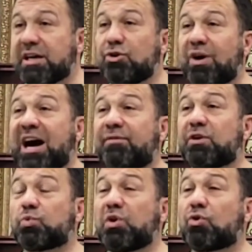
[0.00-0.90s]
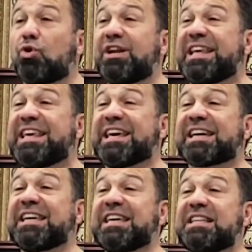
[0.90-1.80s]
you have what we call
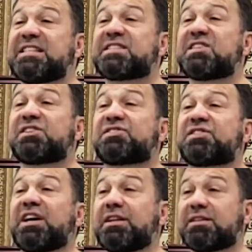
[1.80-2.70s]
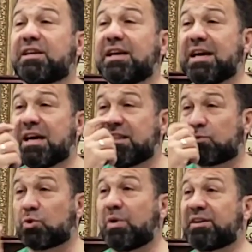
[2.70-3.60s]
yaqeen, certainty,
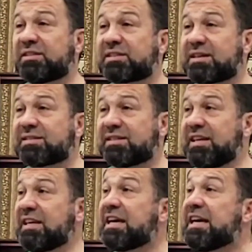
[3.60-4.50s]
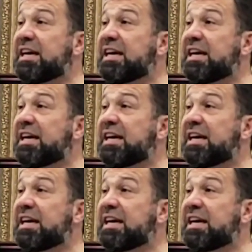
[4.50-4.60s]
that what we are discussing